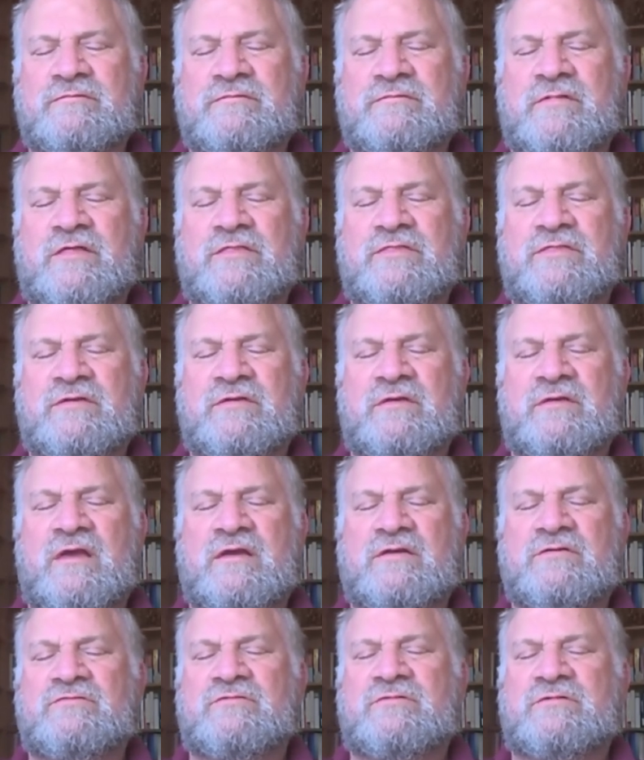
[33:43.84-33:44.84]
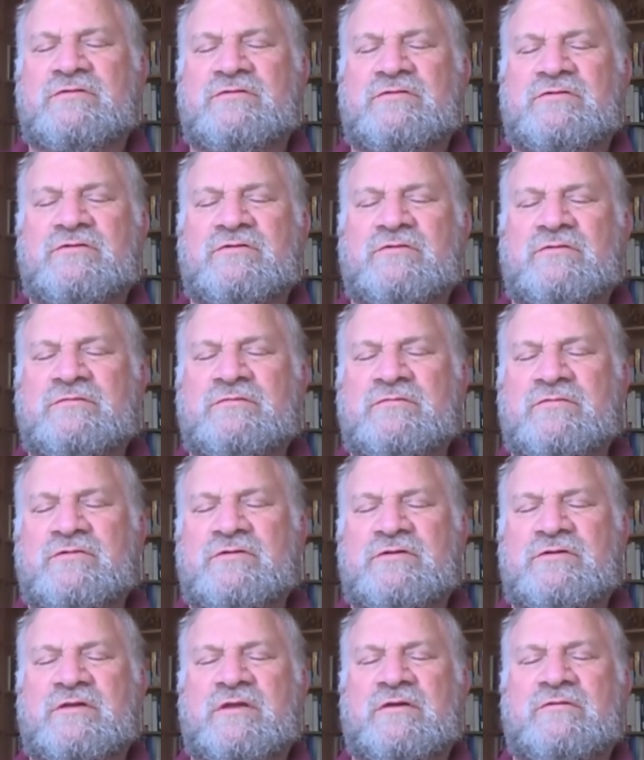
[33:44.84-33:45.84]
nothing extra to do, what
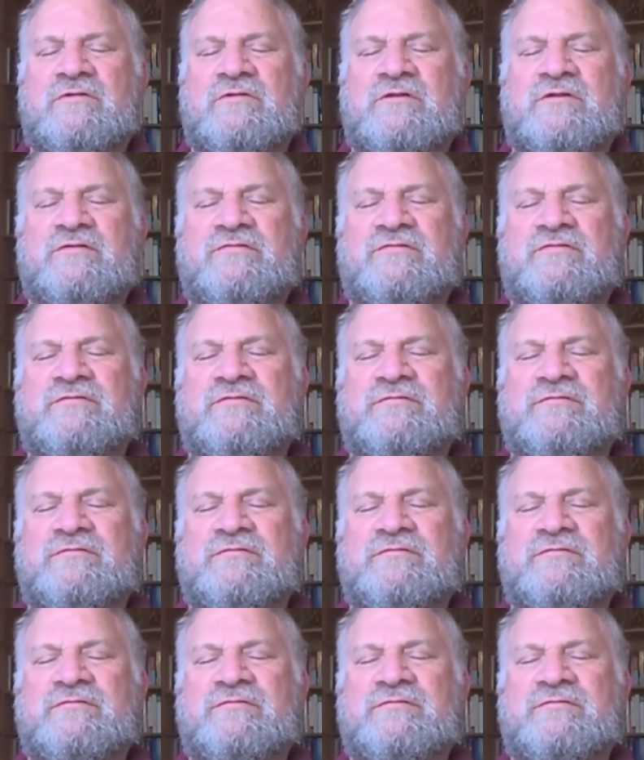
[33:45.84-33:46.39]
to get rid of.